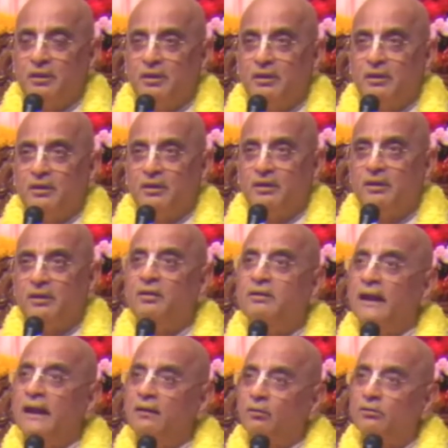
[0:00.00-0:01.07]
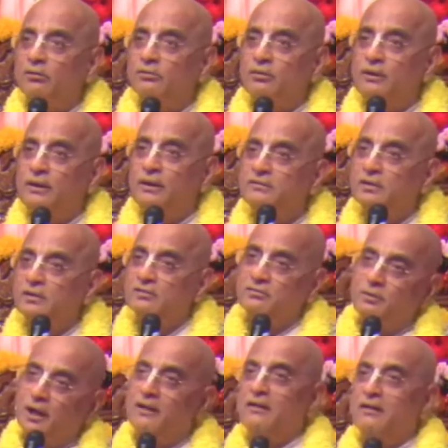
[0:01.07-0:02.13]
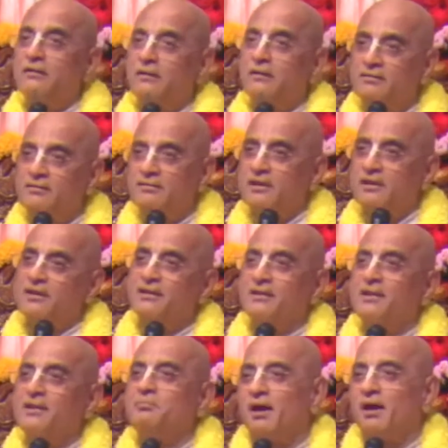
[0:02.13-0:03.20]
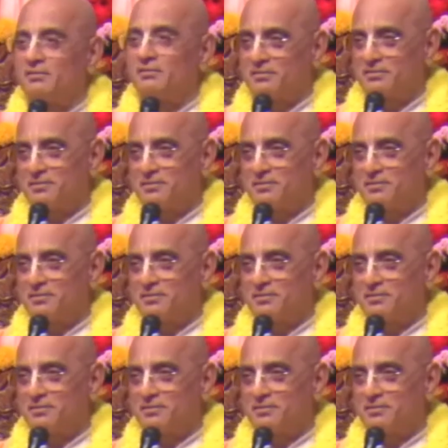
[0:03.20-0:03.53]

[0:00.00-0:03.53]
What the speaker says: Now that also leads us to another incident in the past.